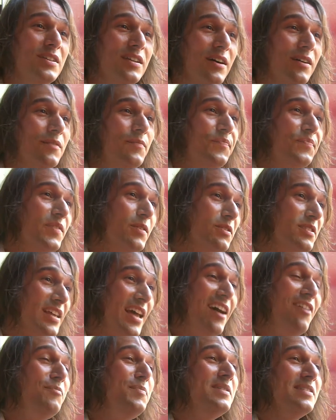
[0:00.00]
you know those
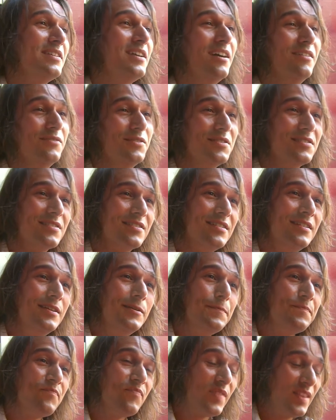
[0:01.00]
have been covers
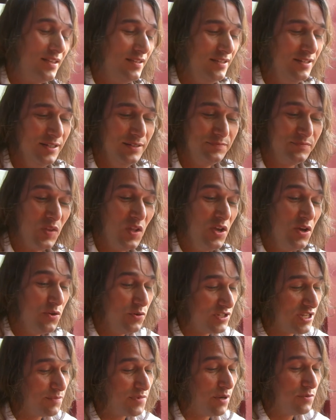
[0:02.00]
you know
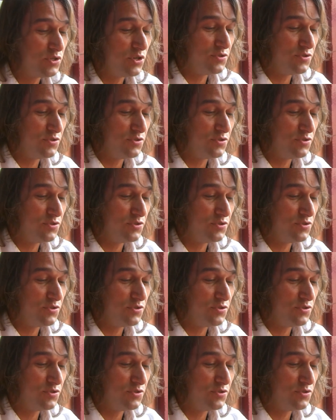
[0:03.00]
sometimes